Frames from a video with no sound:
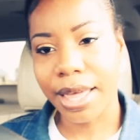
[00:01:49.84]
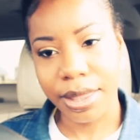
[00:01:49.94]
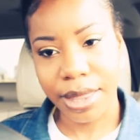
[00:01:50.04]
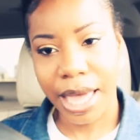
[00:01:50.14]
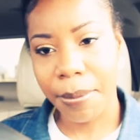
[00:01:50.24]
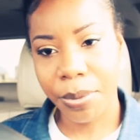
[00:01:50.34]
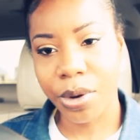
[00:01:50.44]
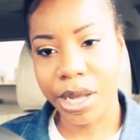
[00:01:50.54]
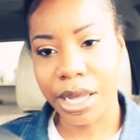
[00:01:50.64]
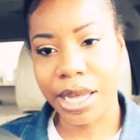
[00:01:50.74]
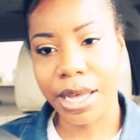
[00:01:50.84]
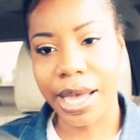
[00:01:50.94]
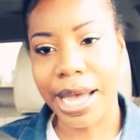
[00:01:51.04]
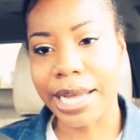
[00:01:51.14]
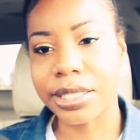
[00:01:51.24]
at that point,
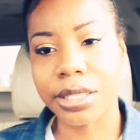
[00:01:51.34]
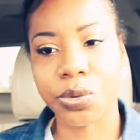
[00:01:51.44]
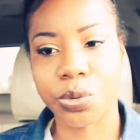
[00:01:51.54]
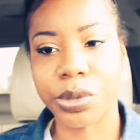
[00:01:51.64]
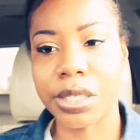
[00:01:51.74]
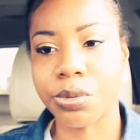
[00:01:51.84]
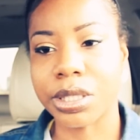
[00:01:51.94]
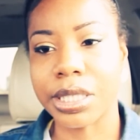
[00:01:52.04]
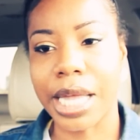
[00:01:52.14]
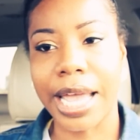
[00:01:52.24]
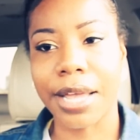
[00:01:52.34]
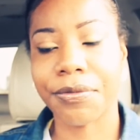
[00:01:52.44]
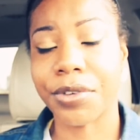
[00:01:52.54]
I just really was like,